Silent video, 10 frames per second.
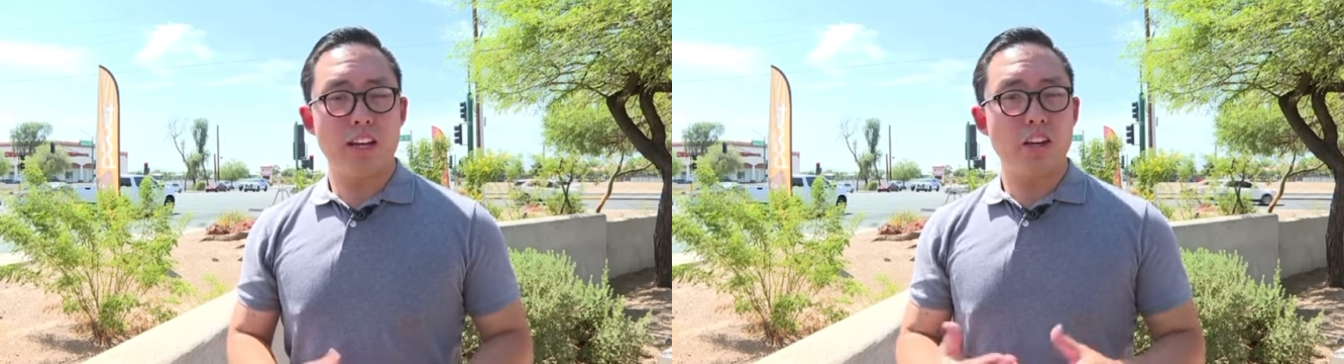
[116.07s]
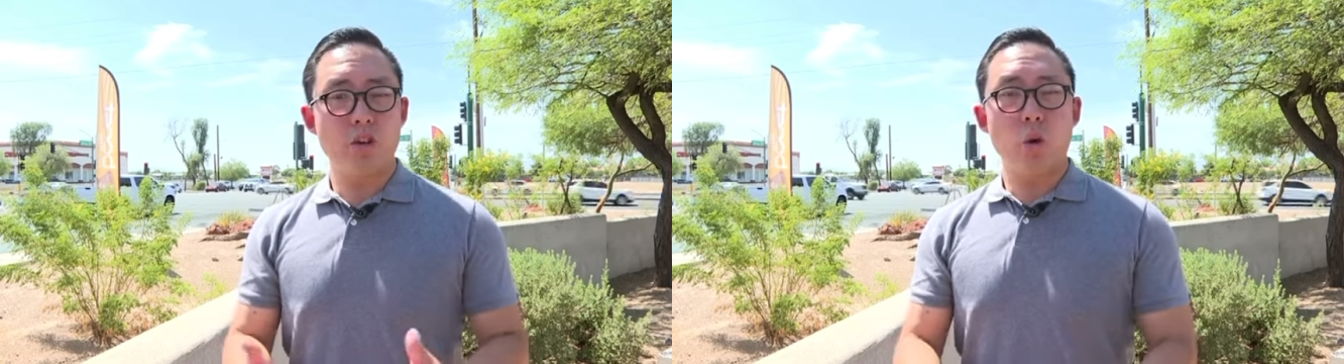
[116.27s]

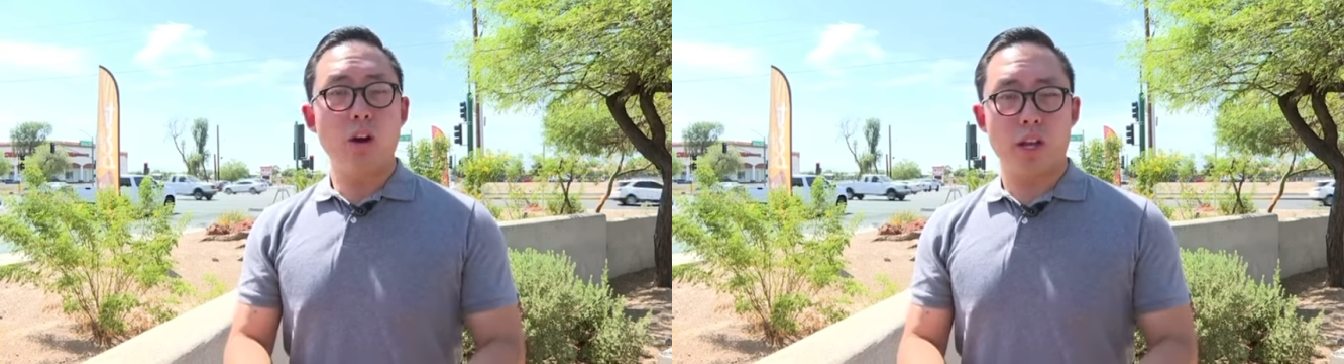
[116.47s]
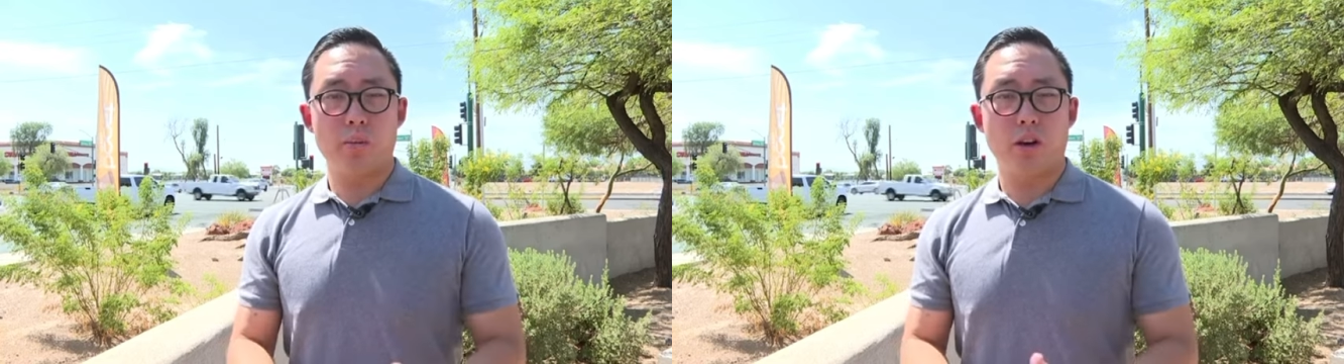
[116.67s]
in
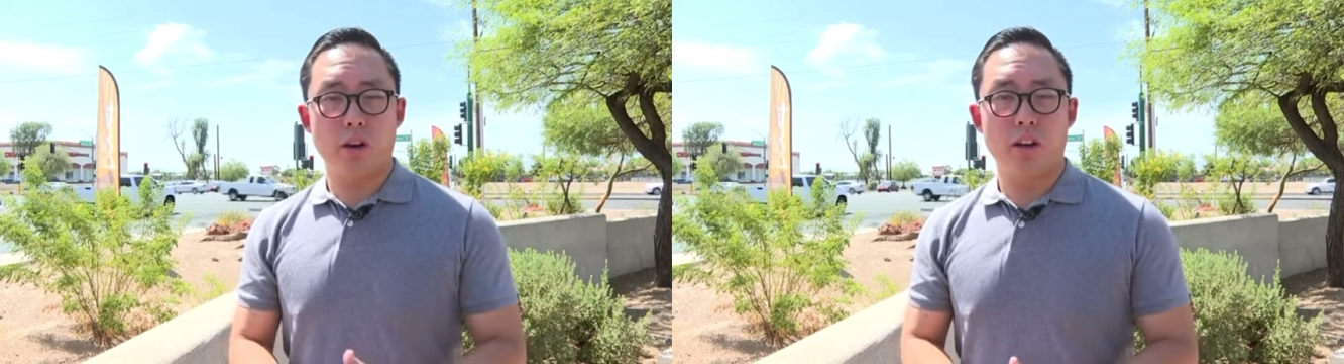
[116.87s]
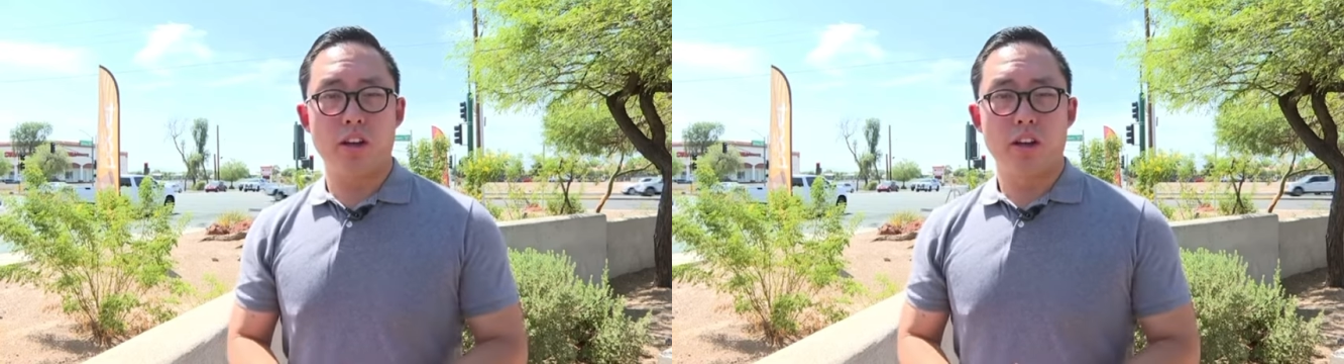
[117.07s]
your
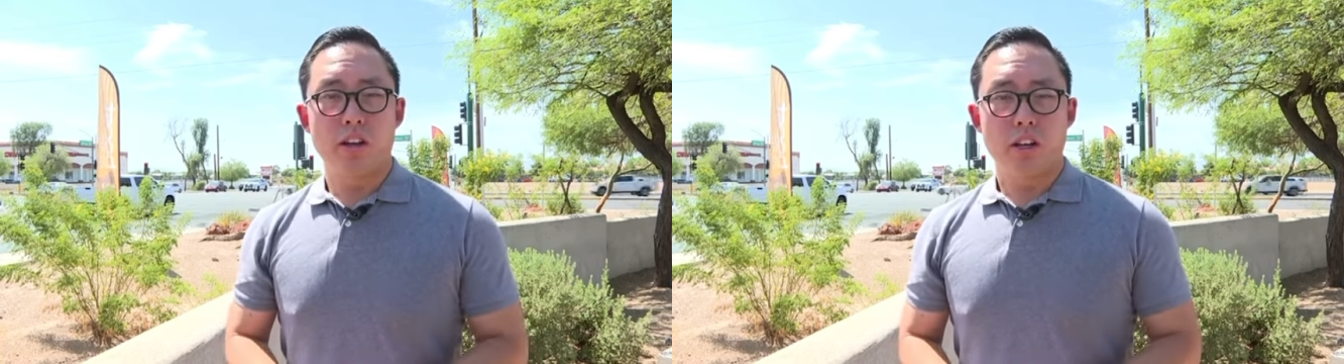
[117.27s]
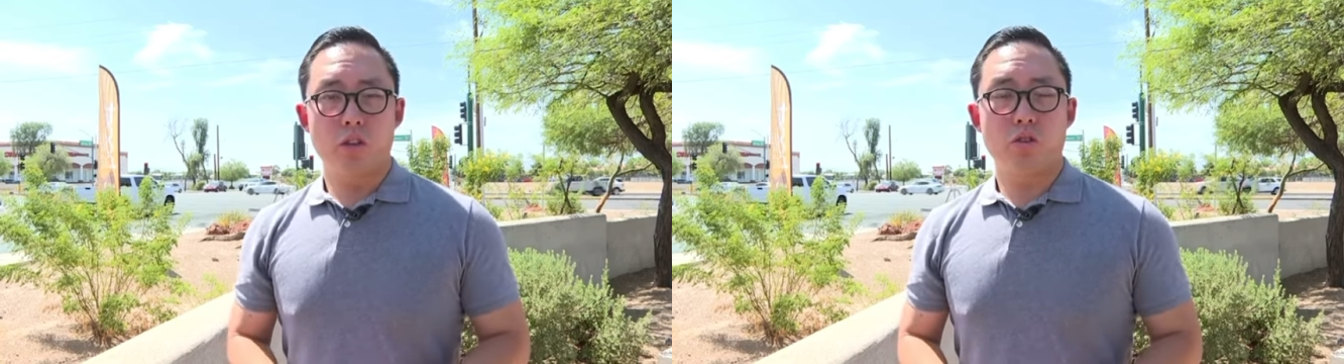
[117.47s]
neighborhood,
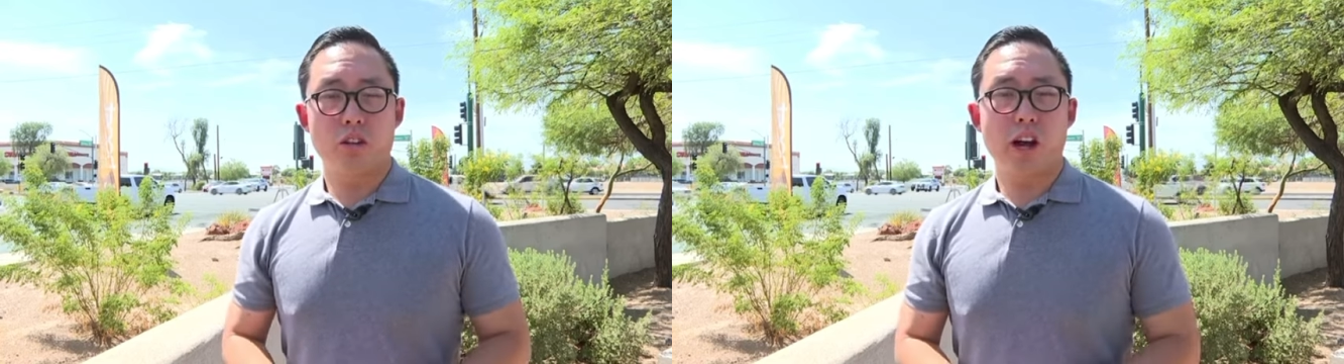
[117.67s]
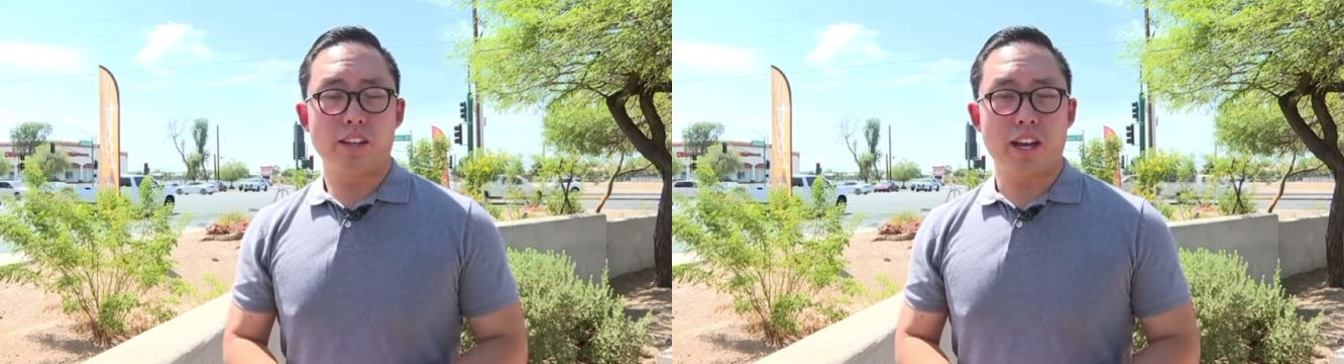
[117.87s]
you should
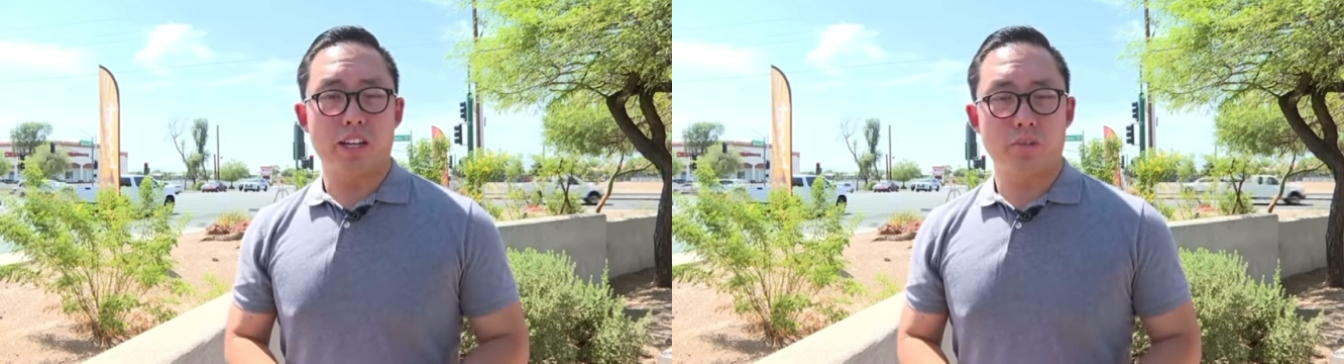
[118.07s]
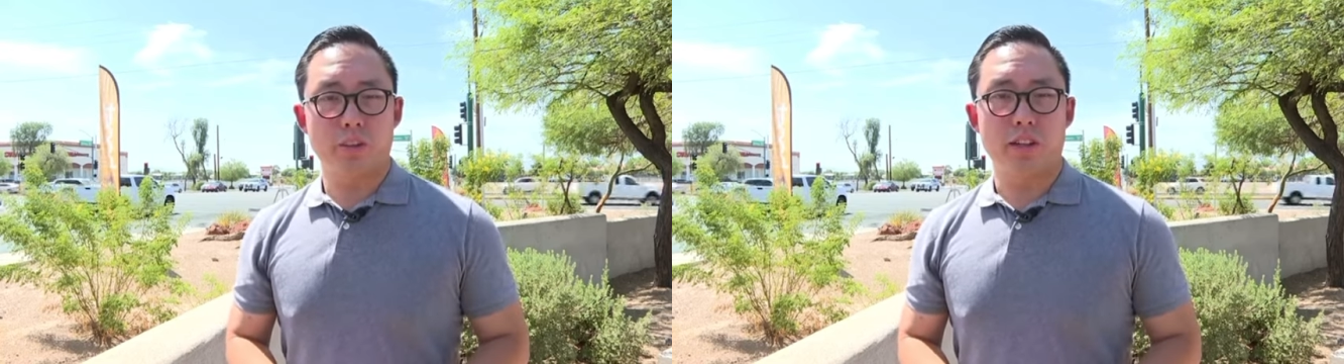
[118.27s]

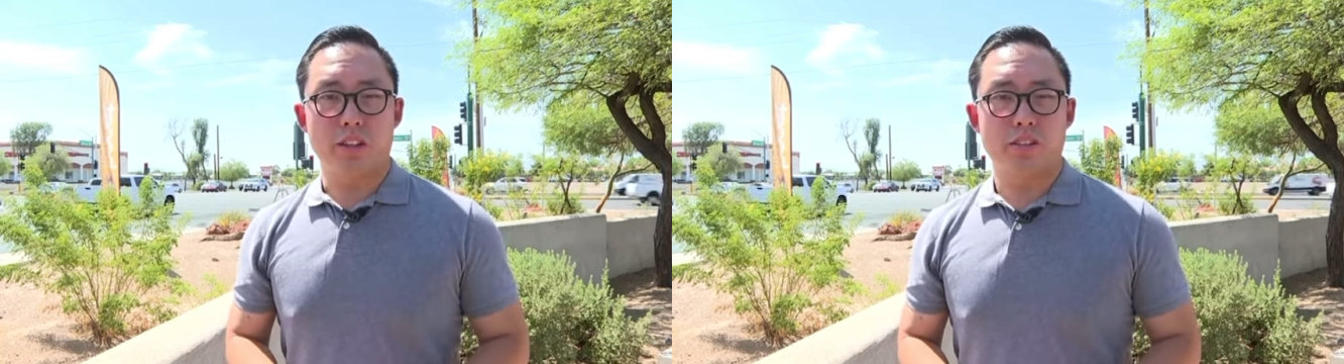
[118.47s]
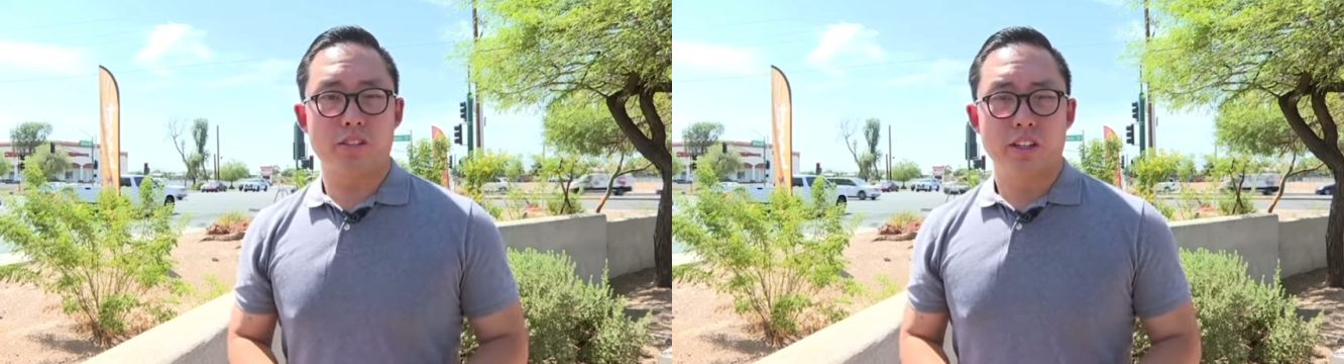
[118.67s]
contact
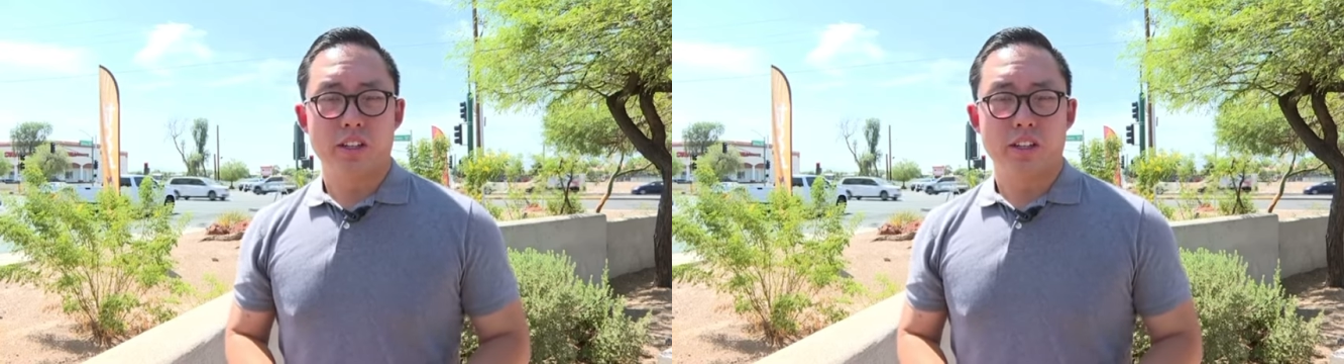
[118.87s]
police.